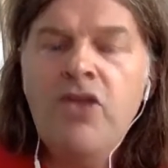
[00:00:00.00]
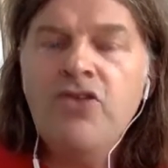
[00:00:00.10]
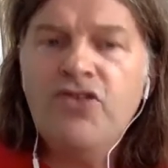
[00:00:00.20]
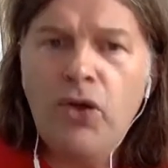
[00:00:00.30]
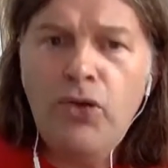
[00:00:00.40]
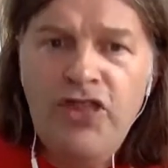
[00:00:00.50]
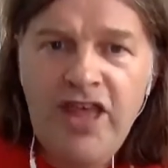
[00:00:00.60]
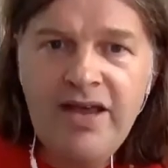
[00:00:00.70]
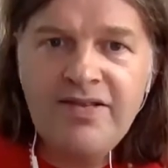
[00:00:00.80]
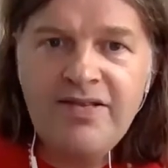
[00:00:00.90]
So
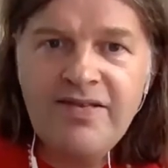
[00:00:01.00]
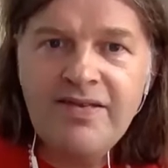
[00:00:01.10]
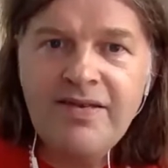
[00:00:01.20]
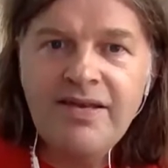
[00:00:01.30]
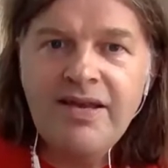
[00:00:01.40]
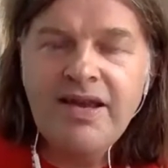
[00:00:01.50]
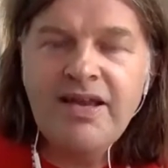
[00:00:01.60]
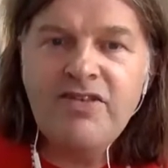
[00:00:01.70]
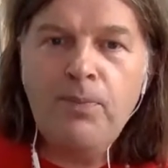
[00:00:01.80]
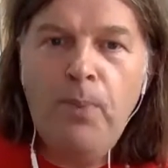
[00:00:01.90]
this
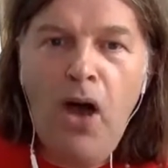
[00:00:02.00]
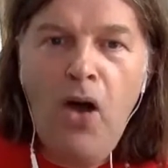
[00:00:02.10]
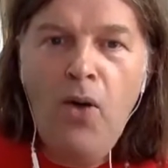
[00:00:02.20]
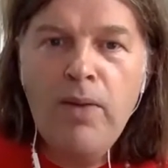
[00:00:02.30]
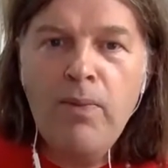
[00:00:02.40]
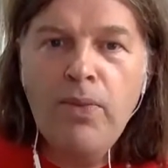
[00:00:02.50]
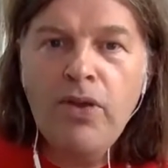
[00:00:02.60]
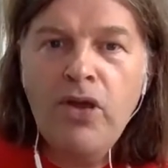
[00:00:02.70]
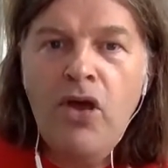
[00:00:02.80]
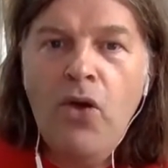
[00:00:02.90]
is a poem
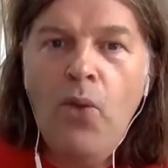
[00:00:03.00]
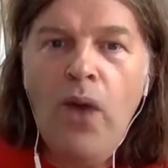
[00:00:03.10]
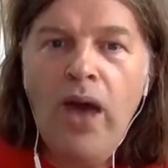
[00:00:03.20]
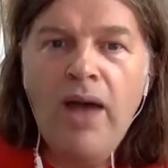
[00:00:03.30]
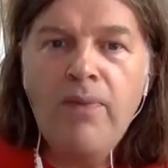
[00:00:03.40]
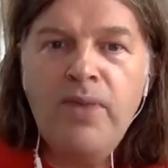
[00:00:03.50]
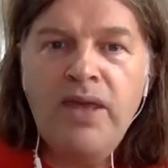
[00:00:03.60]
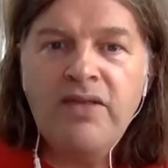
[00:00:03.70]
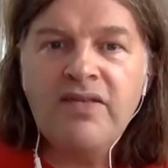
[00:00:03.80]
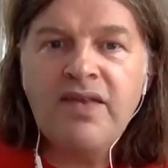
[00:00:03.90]
where I
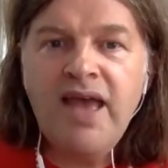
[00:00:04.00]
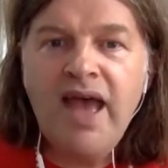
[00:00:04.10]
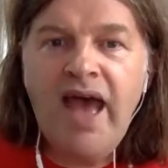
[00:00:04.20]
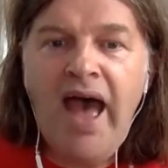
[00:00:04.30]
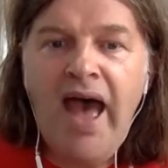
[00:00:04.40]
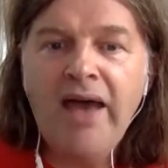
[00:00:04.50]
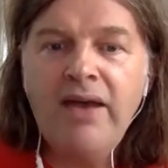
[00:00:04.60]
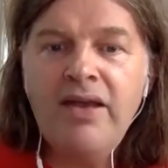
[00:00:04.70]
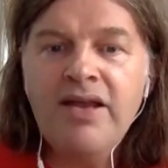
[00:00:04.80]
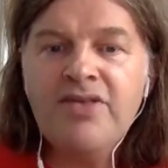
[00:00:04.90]
meet
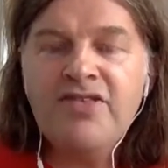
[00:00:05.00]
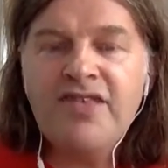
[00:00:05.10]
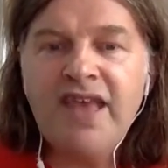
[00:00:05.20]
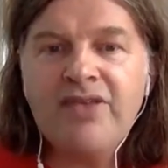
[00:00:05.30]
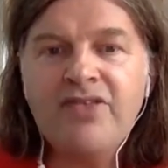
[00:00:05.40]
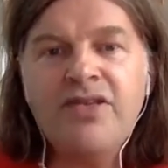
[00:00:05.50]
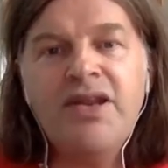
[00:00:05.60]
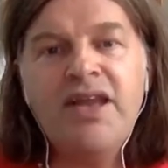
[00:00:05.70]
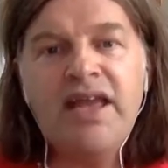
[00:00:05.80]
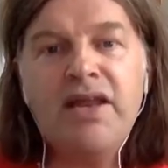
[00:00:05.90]
Anne
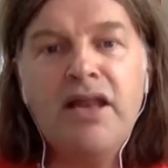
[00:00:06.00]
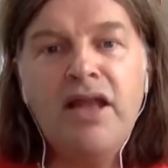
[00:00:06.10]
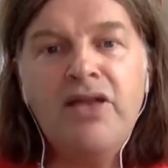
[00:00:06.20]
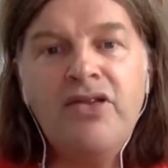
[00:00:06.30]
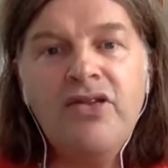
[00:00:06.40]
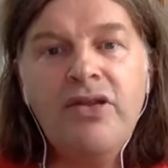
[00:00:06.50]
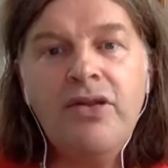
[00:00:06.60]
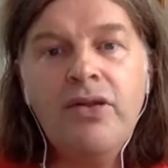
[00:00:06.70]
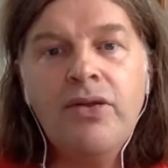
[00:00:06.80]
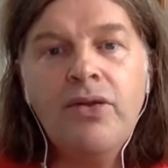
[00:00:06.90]
Sexton in London
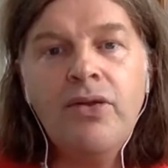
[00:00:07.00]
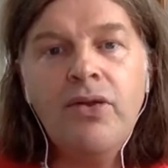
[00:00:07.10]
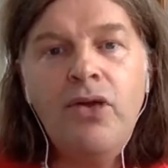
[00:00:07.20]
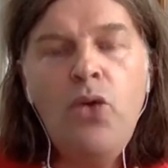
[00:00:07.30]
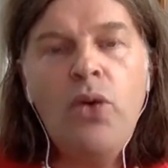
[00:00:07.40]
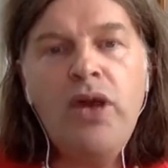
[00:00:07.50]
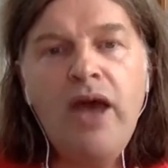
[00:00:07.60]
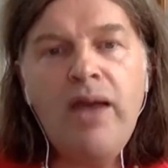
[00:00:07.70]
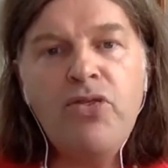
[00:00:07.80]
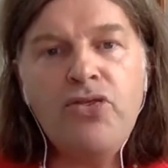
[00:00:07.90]
when
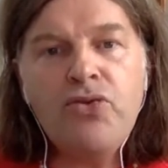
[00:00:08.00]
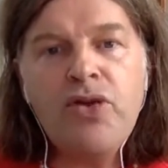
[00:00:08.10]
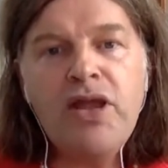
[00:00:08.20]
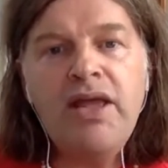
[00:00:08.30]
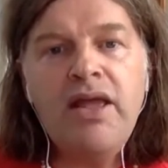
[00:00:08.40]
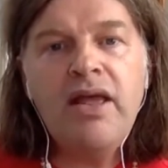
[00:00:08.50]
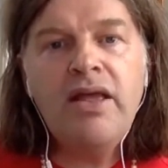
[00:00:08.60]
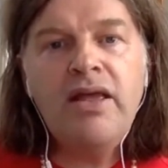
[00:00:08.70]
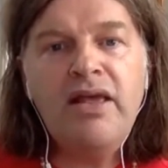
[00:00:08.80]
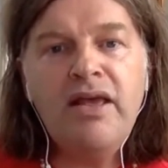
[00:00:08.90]
I'm 3
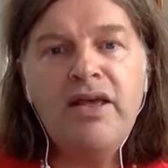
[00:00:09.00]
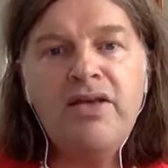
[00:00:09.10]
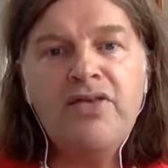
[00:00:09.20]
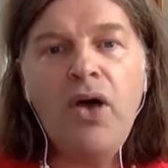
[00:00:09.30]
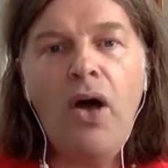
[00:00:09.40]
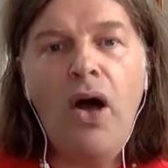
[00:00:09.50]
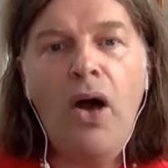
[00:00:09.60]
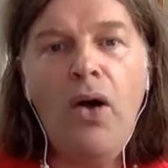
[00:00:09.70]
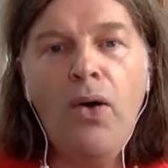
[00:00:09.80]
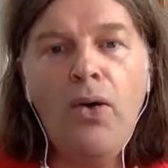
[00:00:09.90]
years
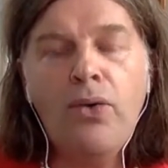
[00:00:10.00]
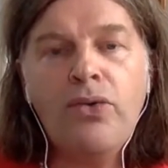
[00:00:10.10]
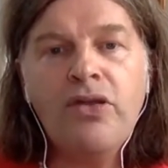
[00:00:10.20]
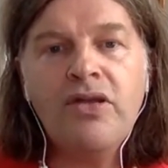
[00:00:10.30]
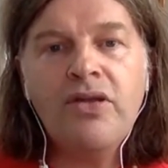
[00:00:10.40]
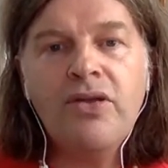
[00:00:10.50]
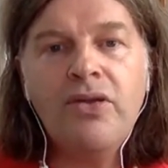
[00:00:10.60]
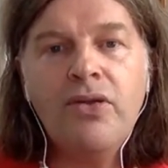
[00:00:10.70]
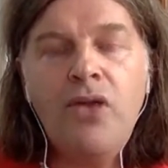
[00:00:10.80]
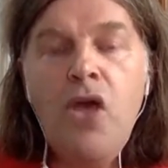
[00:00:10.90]
old,
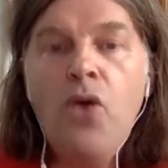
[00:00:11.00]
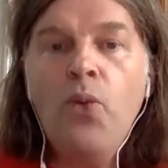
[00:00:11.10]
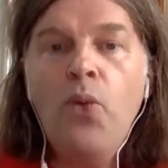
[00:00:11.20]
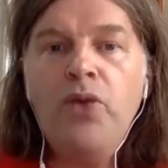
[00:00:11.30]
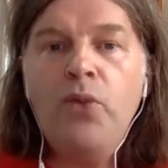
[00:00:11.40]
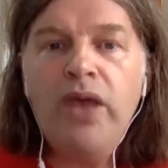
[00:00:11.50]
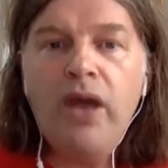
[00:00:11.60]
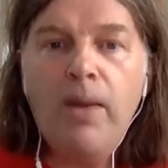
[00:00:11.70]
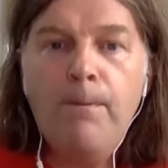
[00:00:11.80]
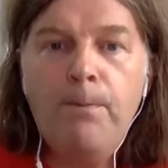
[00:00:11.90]
when we
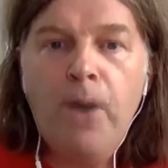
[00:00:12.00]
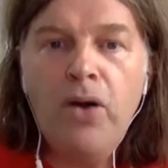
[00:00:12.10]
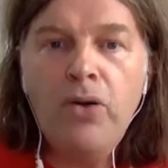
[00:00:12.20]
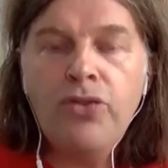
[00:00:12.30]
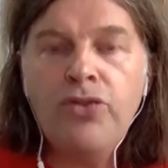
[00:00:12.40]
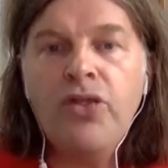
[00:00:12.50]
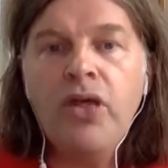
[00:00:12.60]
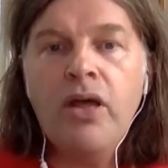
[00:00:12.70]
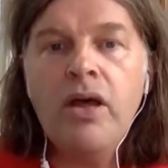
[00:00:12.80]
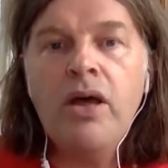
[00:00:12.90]
are both
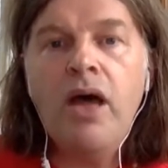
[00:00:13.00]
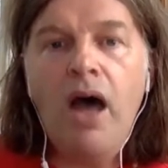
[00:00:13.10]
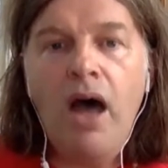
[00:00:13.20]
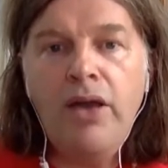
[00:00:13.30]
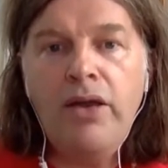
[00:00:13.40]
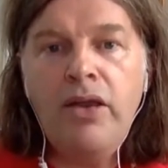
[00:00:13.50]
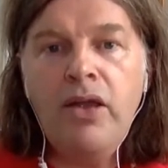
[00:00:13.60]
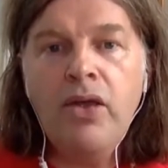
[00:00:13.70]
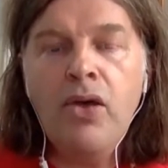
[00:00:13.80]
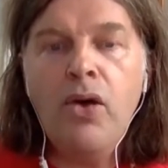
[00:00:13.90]

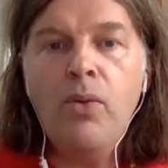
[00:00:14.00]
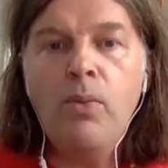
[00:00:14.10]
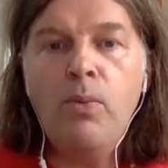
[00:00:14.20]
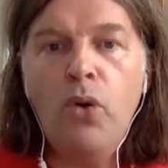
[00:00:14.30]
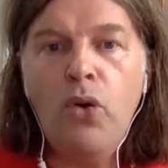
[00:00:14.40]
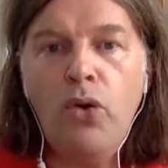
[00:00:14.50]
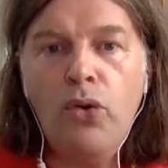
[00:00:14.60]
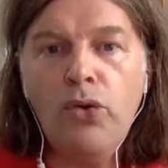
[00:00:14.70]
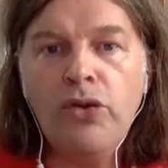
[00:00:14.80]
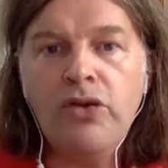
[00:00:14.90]

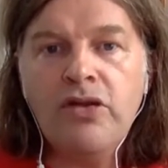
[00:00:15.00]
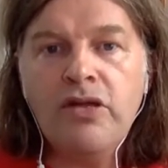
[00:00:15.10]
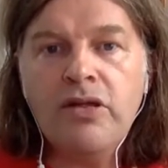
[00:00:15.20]
unmourned.